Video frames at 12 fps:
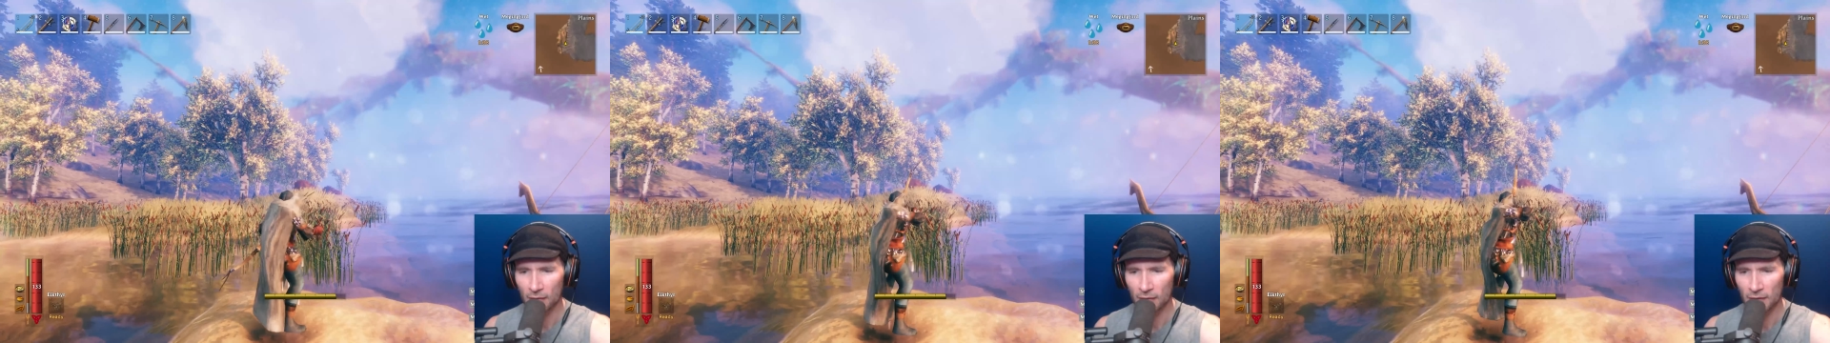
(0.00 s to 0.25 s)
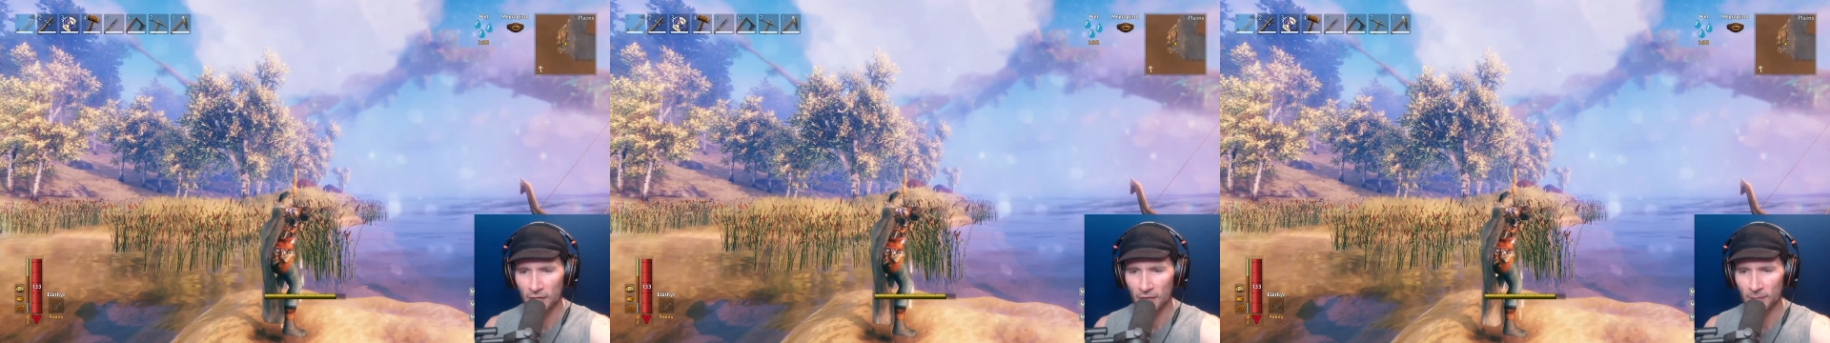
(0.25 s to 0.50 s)

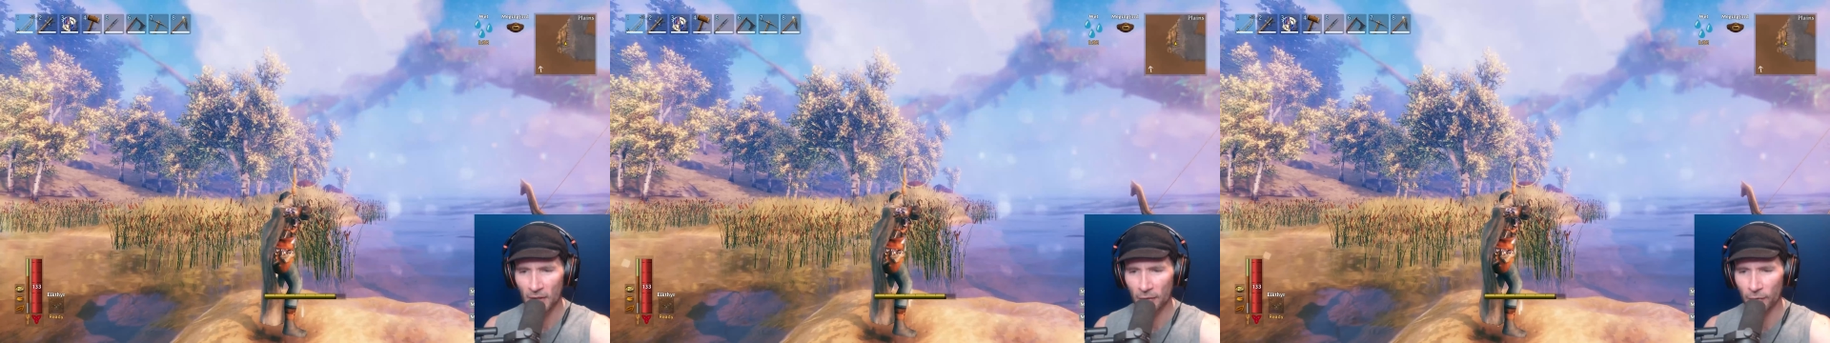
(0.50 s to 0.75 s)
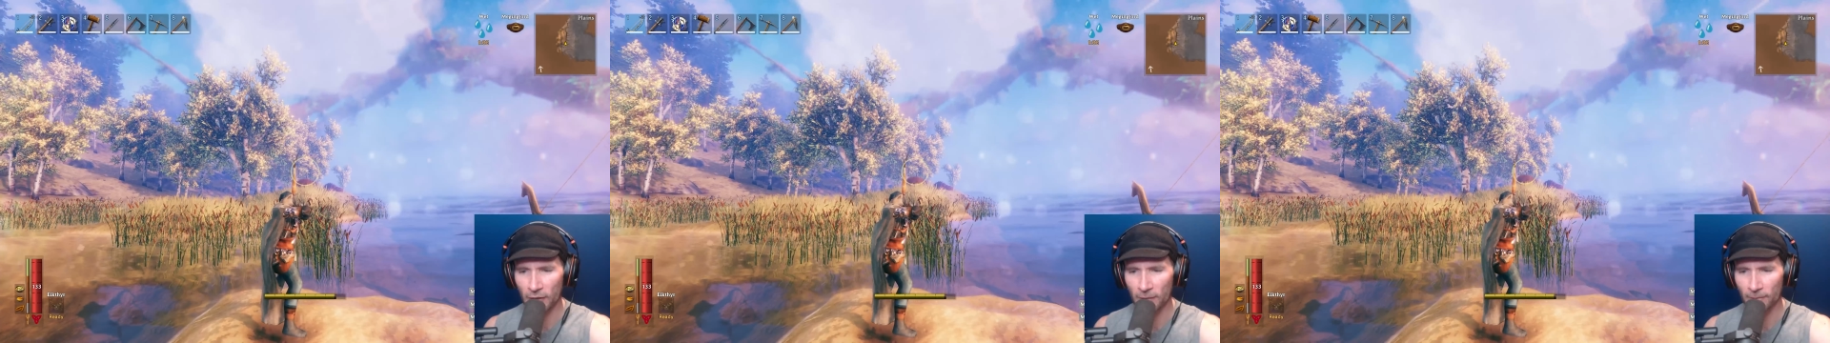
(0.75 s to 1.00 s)
He seems
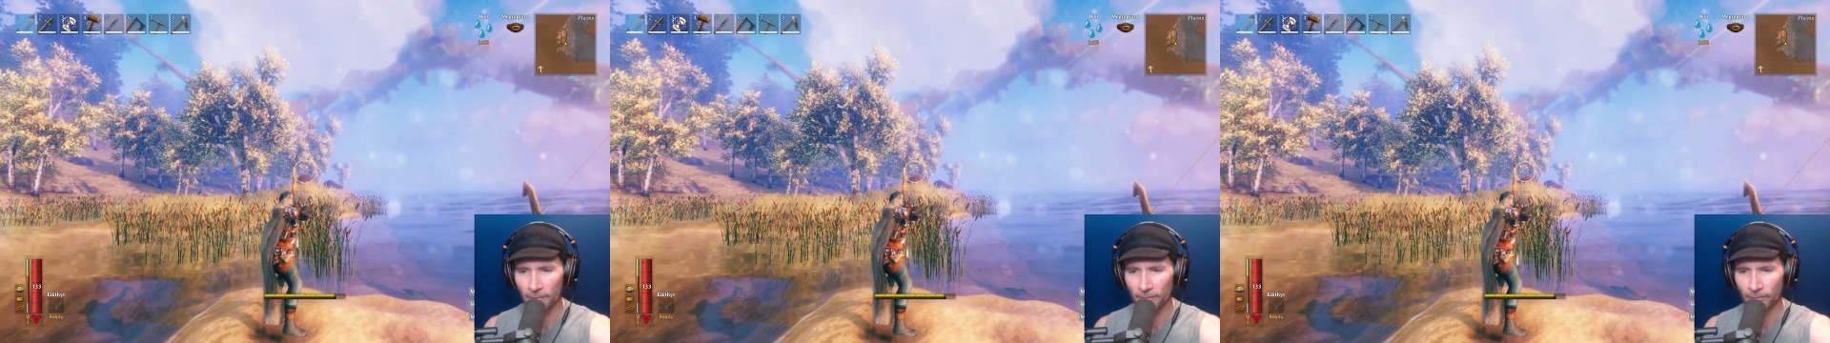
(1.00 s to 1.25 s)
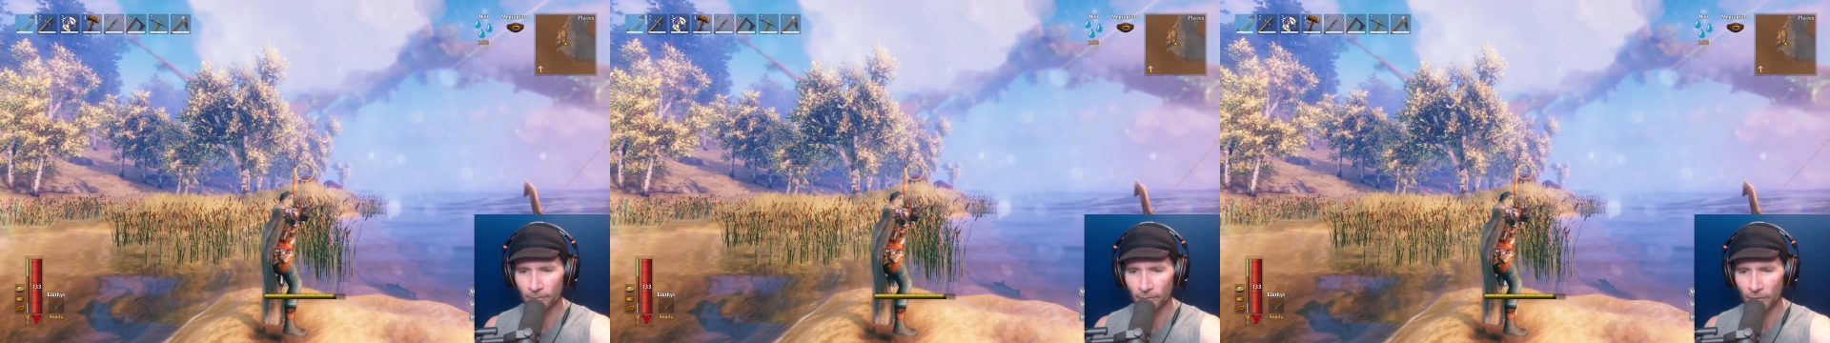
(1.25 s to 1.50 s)
angry.
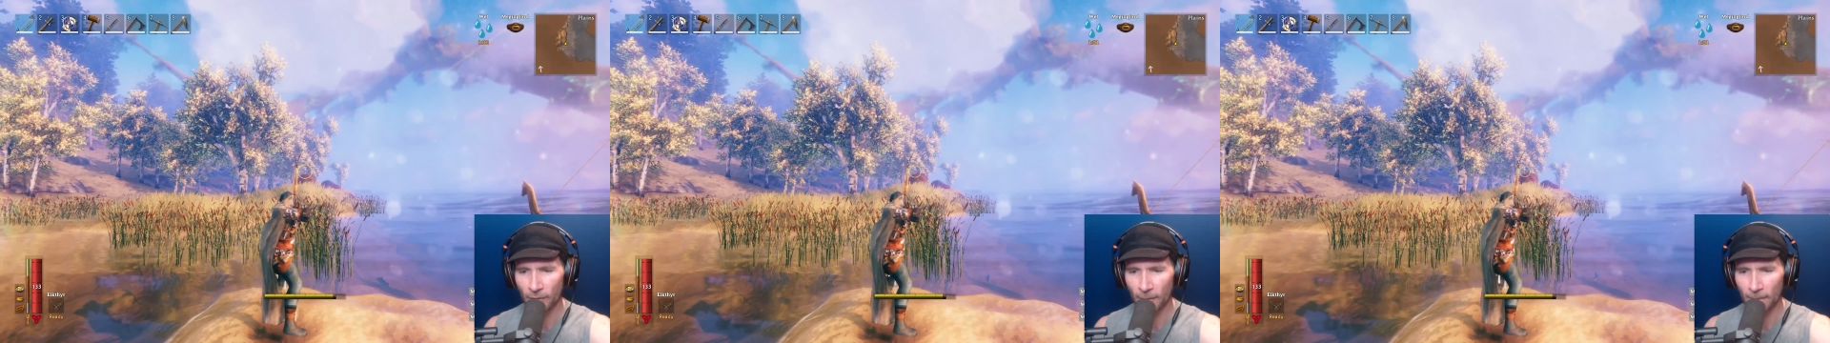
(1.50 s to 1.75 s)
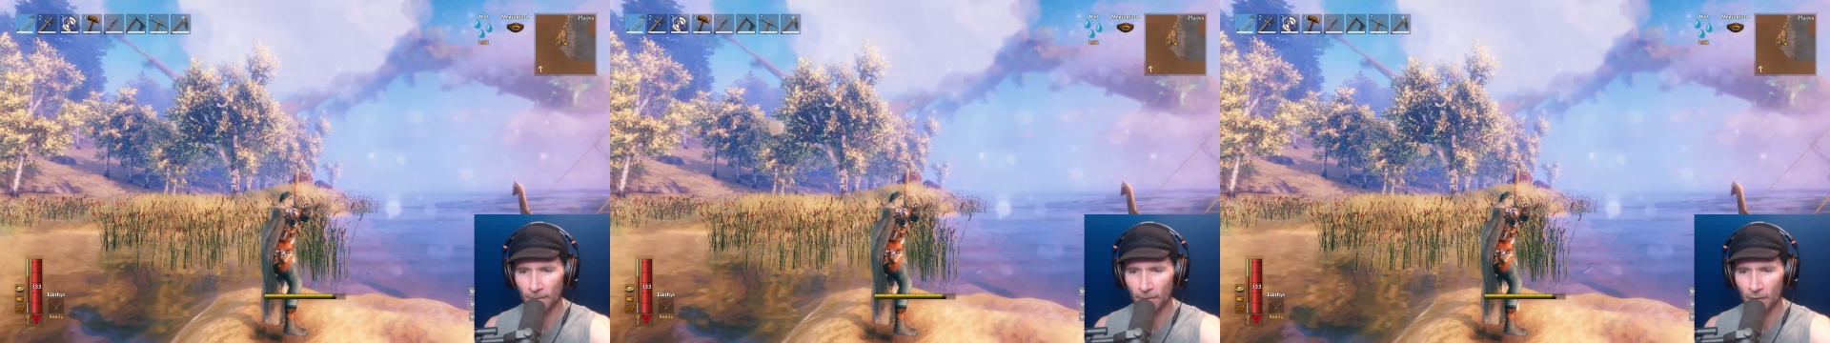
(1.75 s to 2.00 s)

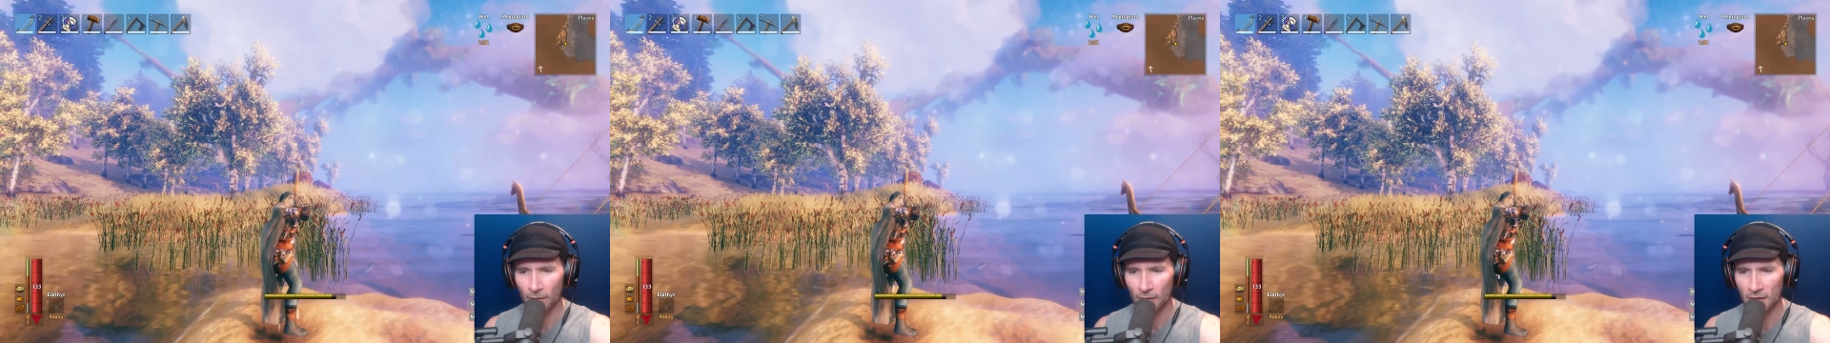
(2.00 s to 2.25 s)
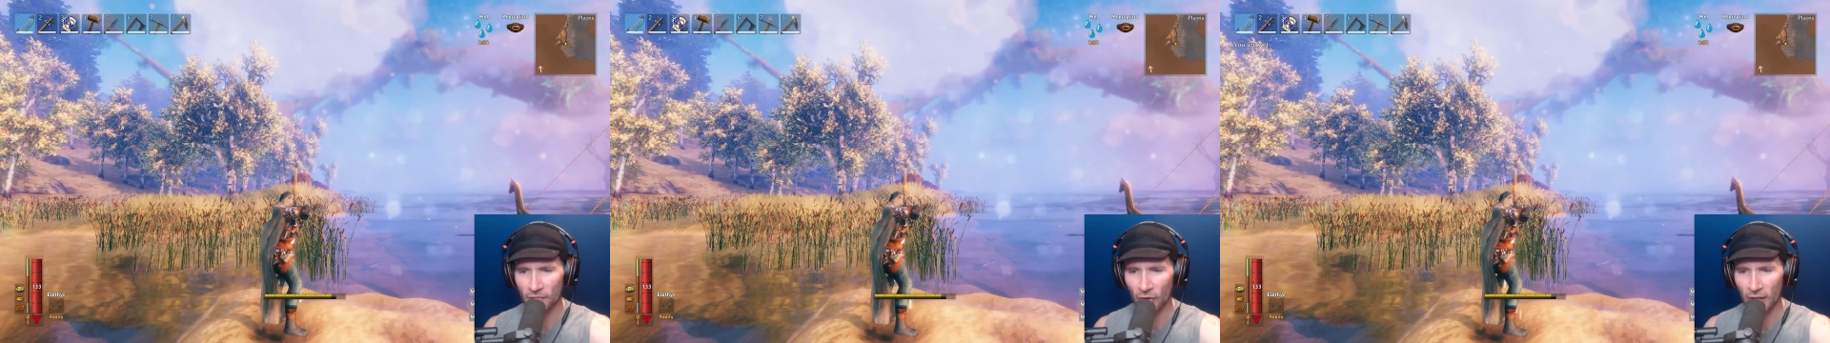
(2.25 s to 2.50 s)

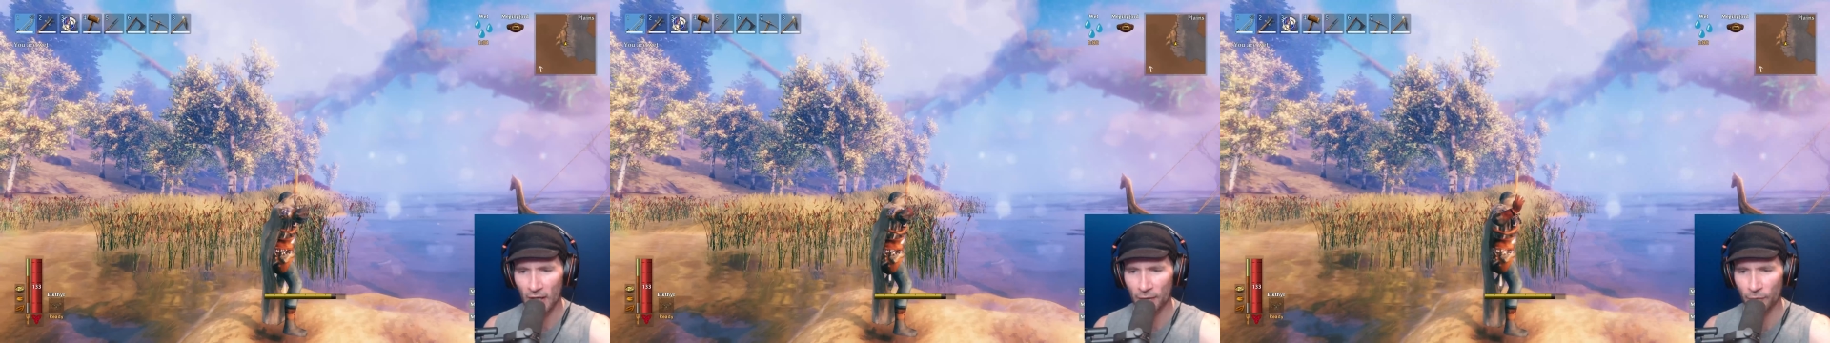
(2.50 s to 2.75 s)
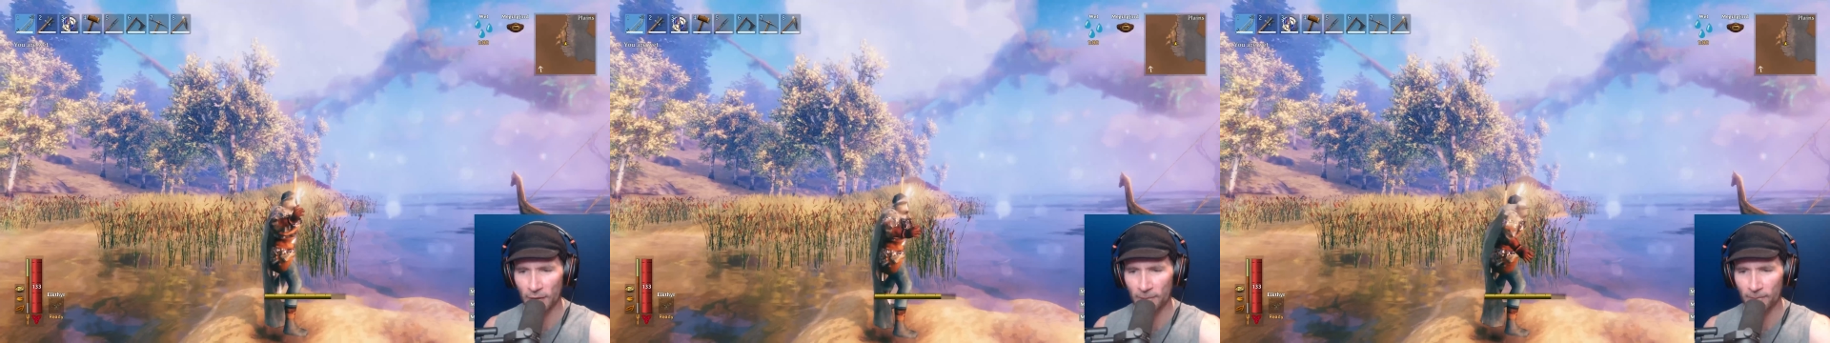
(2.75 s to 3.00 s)
He's very
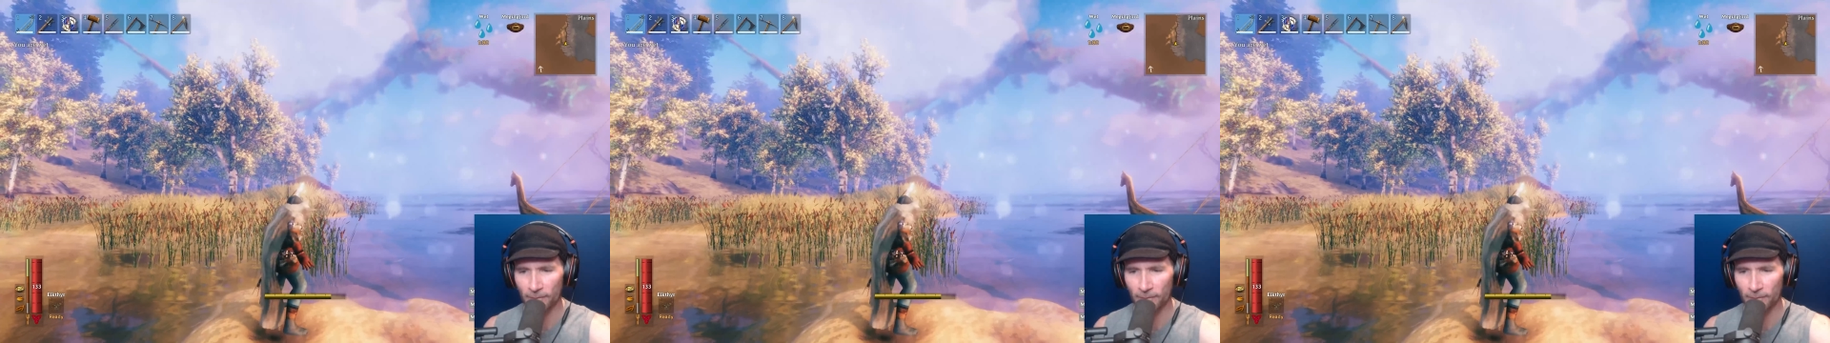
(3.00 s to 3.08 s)
angry.